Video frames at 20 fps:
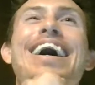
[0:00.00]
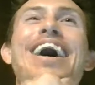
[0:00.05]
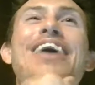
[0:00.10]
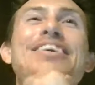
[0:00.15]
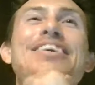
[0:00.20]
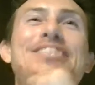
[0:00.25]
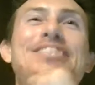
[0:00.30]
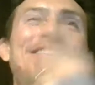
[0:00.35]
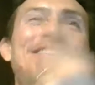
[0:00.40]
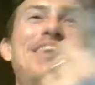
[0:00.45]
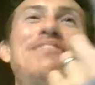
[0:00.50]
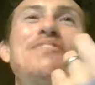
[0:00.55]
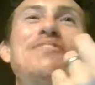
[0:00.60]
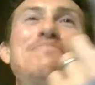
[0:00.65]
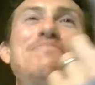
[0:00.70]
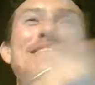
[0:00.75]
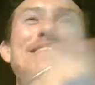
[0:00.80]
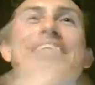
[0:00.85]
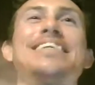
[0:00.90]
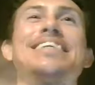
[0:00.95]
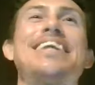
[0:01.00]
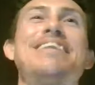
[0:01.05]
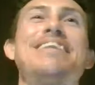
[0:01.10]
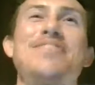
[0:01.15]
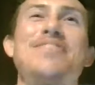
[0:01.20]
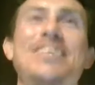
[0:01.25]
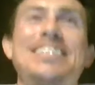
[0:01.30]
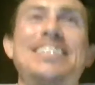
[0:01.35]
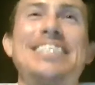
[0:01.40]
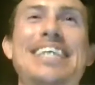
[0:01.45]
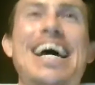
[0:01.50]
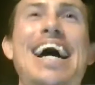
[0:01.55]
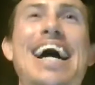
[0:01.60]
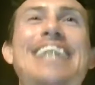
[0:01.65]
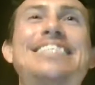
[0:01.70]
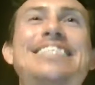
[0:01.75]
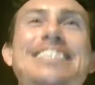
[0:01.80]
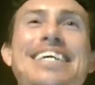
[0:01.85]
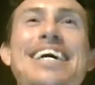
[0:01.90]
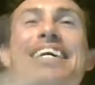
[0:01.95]
you still have the pink camo on the
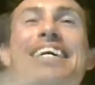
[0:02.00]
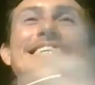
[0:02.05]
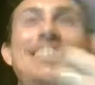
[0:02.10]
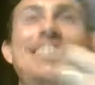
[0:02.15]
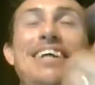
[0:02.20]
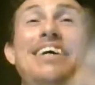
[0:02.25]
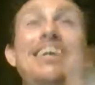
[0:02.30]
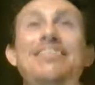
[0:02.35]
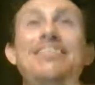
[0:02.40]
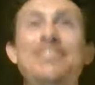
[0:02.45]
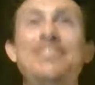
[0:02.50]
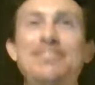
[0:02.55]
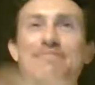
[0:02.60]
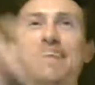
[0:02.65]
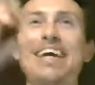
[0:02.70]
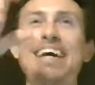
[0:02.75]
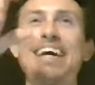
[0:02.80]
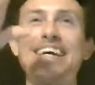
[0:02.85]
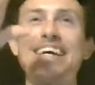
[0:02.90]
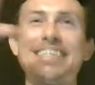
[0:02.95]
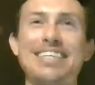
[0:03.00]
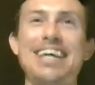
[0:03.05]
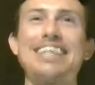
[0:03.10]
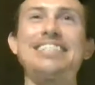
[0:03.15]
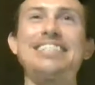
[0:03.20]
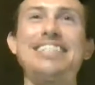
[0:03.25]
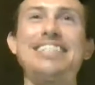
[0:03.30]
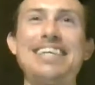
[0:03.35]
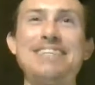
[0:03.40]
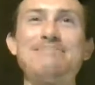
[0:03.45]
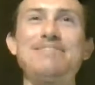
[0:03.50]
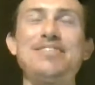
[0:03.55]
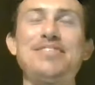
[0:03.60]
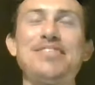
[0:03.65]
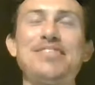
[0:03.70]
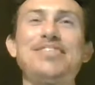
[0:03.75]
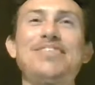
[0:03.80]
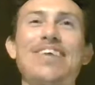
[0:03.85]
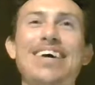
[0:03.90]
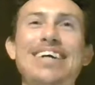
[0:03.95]
dash. Yeah, it's out of tape
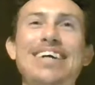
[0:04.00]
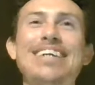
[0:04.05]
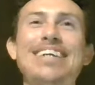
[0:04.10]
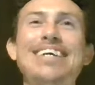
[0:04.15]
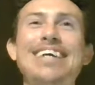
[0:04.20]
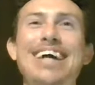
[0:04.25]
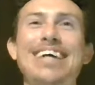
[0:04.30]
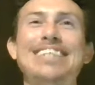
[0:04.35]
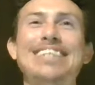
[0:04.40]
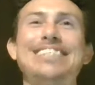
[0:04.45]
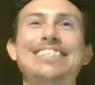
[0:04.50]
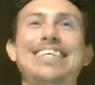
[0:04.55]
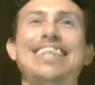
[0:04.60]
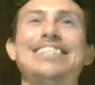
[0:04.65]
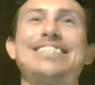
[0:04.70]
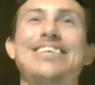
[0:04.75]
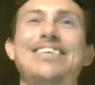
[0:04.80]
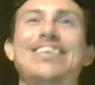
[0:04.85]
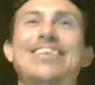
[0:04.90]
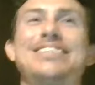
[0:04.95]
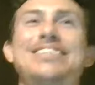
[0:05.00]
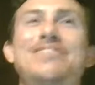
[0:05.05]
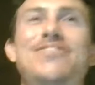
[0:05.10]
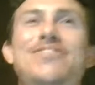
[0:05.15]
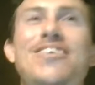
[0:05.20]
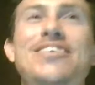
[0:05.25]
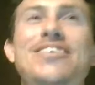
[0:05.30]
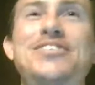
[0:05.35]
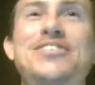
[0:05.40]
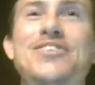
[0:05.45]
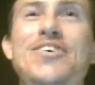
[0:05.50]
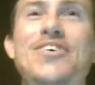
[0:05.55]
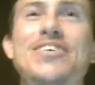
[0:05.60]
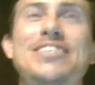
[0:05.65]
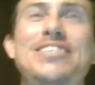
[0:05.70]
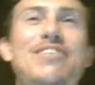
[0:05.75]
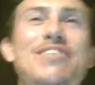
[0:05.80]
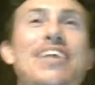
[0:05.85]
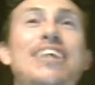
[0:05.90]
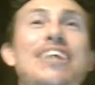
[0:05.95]
too, right? Yes, that's awesome. Running strong as
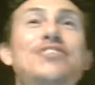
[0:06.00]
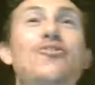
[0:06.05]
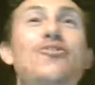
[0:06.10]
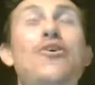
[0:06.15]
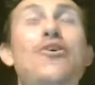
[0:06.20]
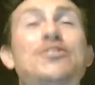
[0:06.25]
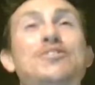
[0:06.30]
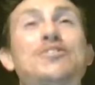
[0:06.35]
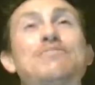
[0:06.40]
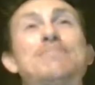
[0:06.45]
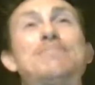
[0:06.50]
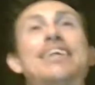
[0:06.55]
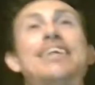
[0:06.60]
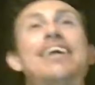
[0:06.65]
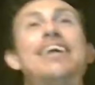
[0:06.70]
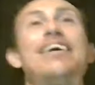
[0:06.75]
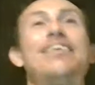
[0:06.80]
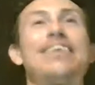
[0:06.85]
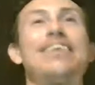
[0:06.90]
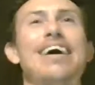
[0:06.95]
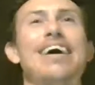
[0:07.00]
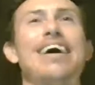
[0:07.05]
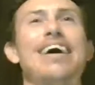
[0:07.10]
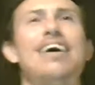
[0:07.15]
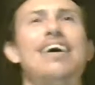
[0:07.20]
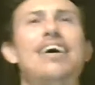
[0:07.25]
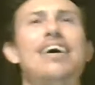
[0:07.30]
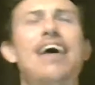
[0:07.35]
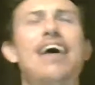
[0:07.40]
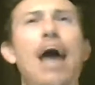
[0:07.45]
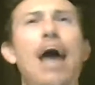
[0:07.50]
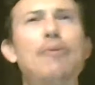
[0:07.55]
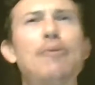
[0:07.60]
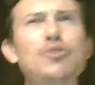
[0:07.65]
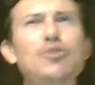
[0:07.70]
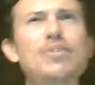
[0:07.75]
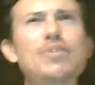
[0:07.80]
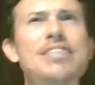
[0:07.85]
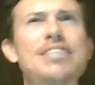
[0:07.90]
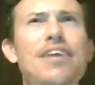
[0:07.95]
ever. That is awesome, man. Hell yeah. How much
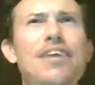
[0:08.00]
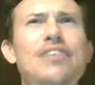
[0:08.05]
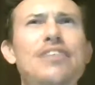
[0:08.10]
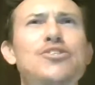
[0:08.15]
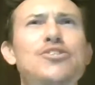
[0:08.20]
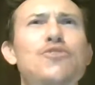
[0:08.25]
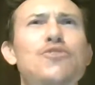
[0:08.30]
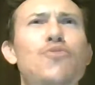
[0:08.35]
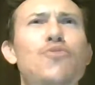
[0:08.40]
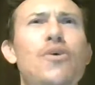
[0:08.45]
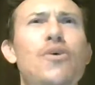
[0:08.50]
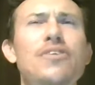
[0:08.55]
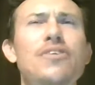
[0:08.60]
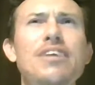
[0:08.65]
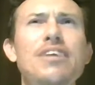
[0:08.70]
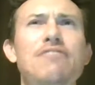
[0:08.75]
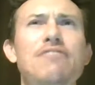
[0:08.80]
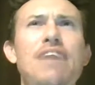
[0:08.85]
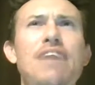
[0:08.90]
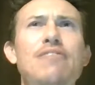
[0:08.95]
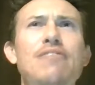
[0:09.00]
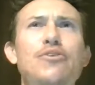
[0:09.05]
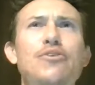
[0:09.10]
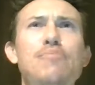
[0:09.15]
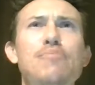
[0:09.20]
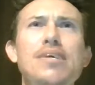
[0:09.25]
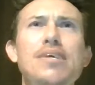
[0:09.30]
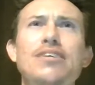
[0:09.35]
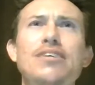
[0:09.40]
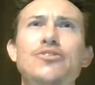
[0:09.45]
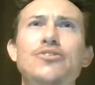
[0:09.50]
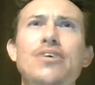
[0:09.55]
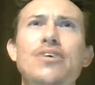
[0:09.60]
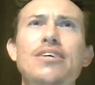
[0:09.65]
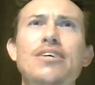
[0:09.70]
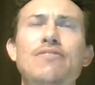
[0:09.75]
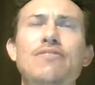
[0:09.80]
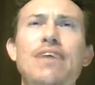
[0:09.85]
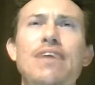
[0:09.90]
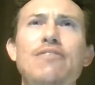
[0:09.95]
did we sell it to you for? I think like $500,
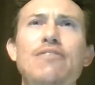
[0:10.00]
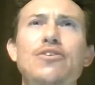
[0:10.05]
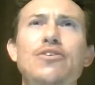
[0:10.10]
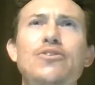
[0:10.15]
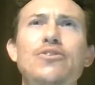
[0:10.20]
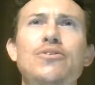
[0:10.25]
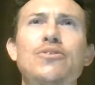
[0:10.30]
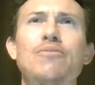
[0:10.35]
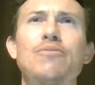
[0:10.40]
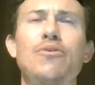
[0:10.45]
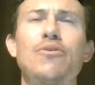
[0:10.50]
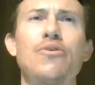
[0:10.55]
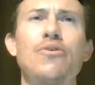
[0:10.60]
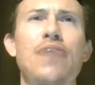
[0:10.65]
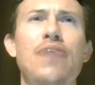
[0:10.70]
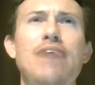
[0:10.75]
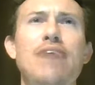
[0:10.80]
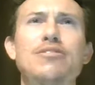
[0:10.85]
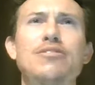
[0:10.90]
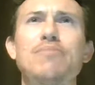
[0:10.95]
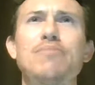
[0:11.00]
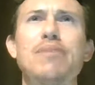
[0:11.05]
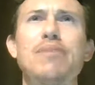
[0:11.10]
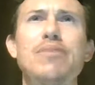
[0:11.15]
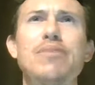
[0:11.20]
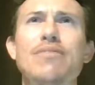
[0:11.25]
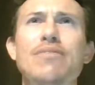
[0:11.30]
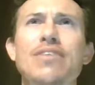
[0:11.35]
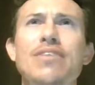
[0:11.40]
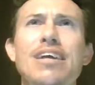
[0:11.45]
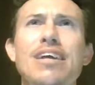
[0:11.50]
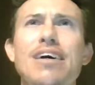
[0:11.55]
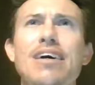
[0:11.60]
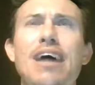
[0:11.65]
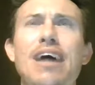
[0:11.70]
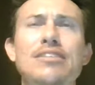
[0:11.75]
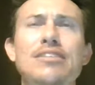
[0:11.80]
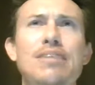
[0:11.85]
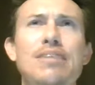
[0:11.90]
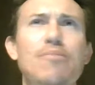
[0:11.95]
right? 500 or 1,000, maybe even less.
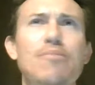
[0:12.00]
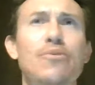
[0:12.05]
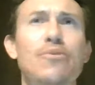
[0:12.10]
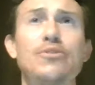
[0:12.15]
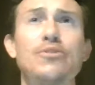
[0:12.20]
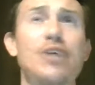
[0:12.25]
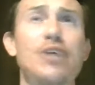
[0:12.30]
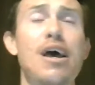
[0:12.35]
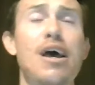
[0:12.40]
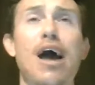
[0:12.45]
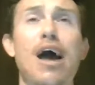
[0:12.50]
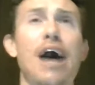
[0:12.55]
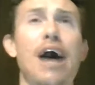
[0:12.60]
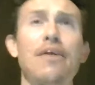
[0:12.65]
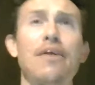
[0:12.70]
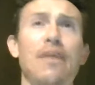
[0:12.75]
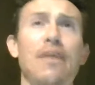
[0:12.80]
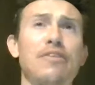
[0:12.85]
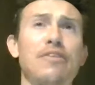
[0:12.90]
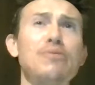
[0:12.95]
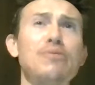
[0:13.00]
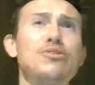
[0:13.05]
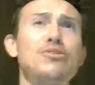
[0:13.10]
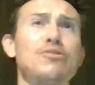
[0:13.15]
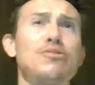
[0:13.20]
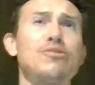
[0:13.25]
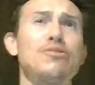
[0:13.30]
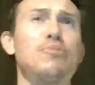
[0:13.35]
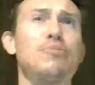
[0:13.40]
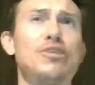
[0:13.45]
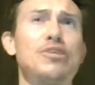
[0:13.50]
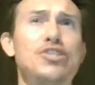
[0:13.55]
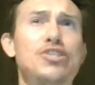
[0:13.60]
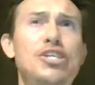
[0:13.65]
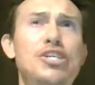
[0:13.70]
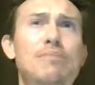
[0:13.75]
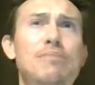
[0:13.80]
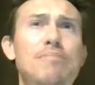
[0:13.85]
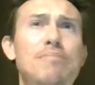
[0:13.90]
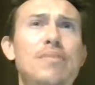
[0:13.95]
Some I think we sold it to you pretty
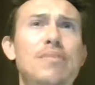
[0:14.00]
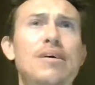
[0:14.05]
cheap,